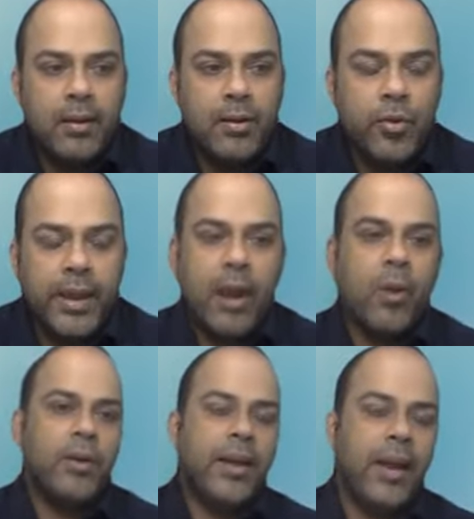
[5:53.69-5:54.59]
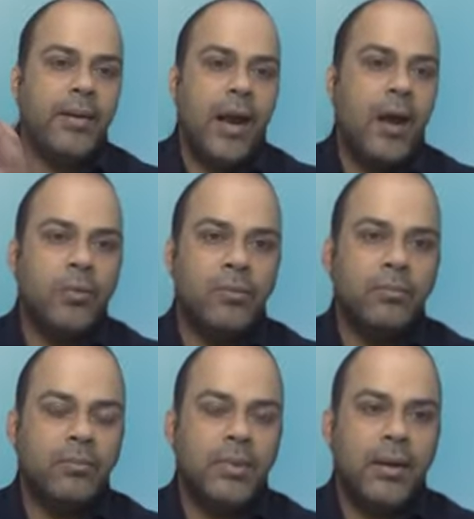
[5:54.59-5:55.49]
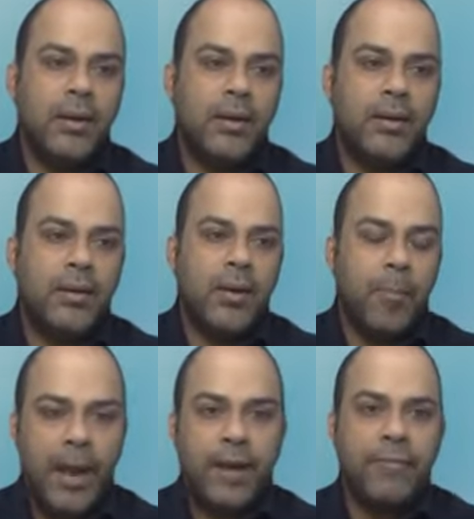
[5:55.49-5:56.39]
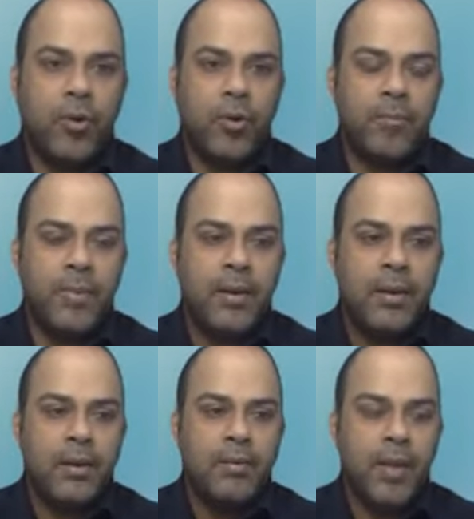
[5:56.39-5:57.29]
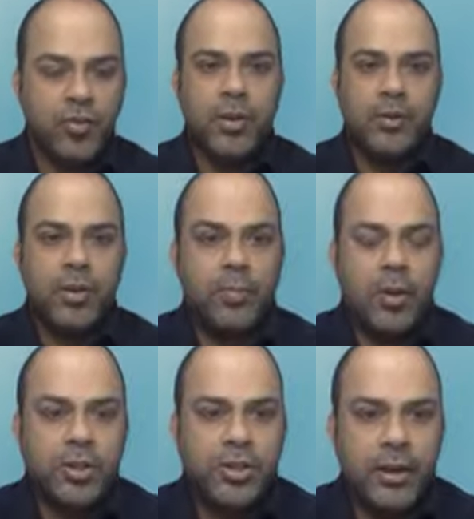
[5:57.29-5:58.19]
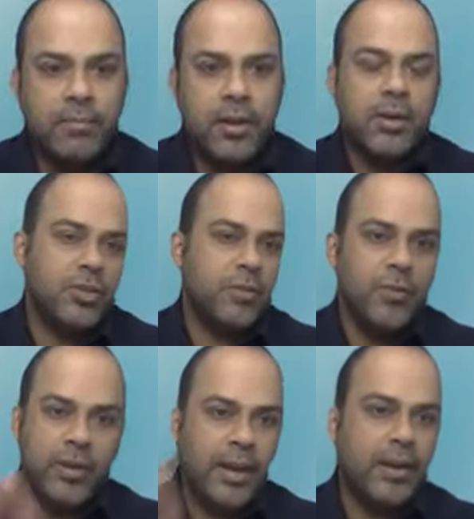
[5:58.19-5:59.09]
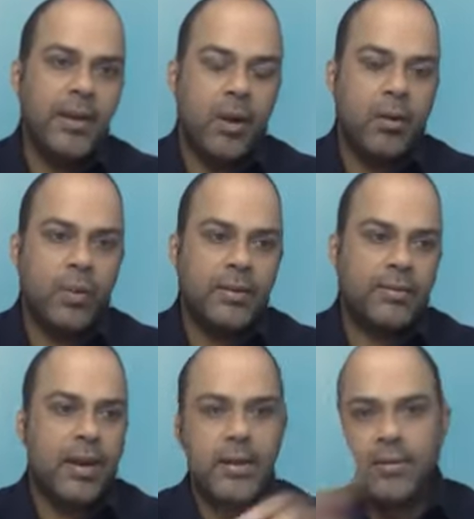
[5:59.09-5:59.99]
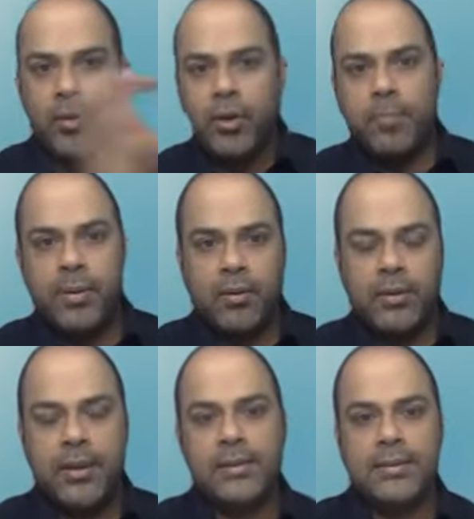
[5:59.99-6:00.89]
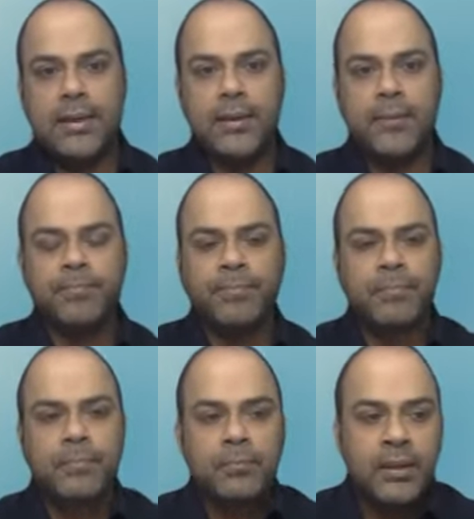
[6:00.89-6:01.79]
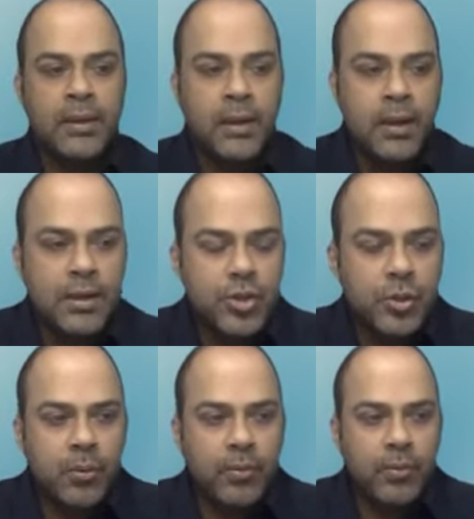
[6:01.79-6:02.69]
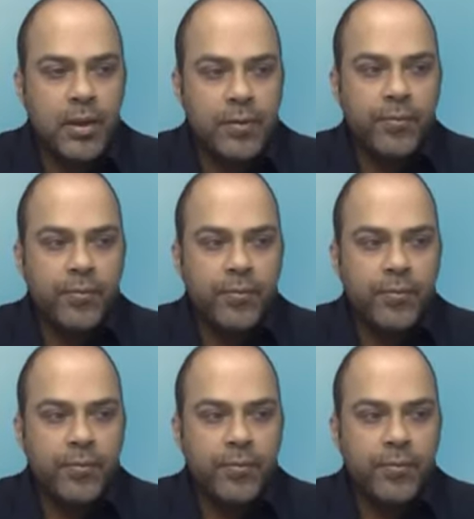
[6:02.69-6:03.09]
You cannot take down a platform that's built on the blockchain, because if you take it down on one side, it's going to appear on the other side. So if